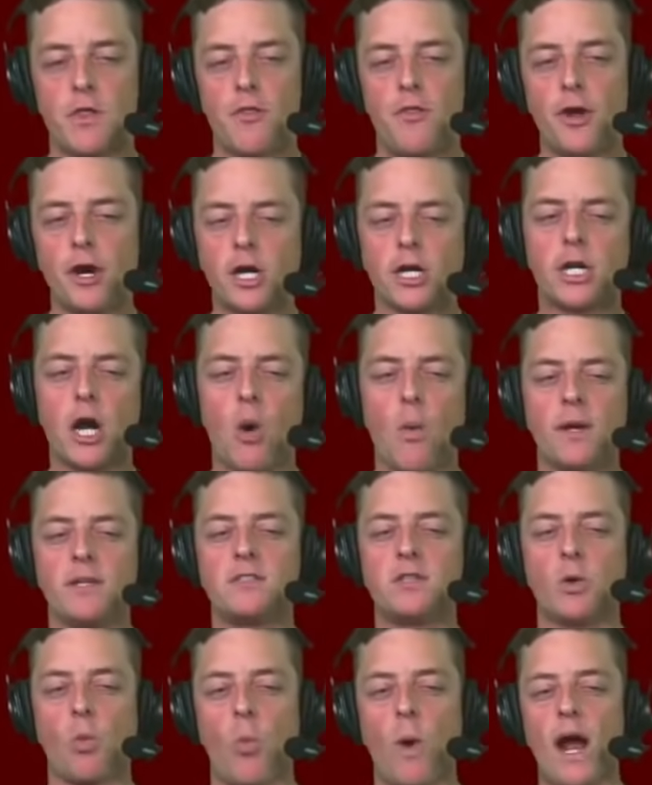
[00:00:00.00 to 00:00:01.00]
They're going
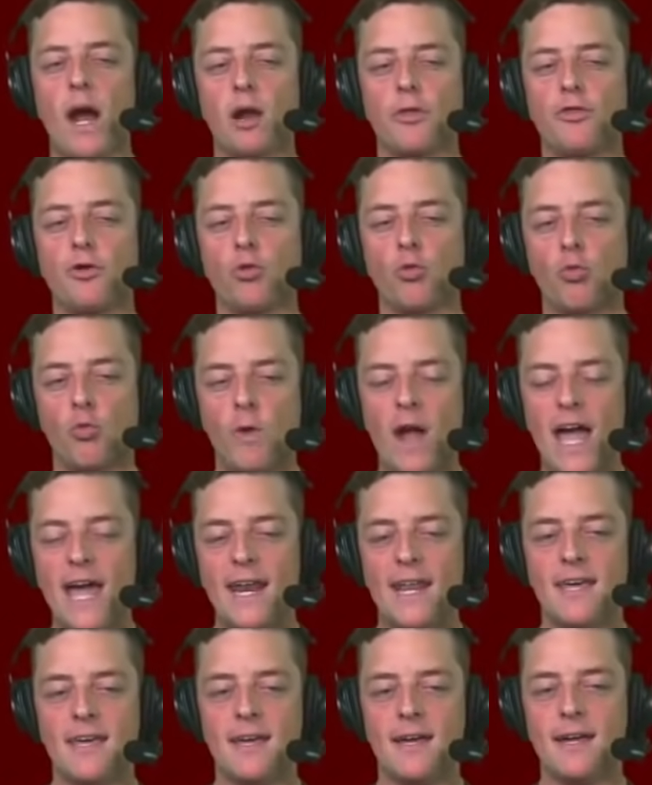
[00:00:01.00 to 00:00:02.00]
to wear the
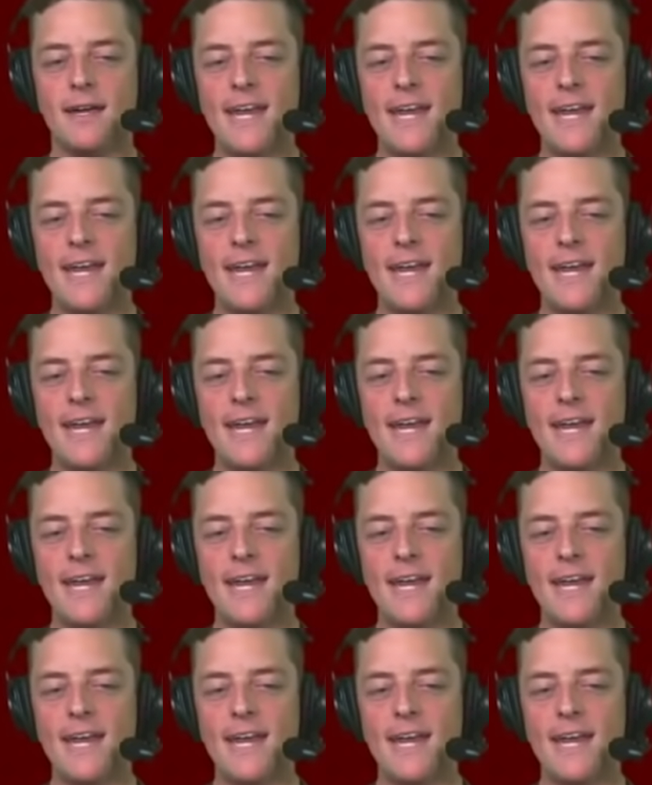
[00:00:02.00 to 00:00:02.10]
red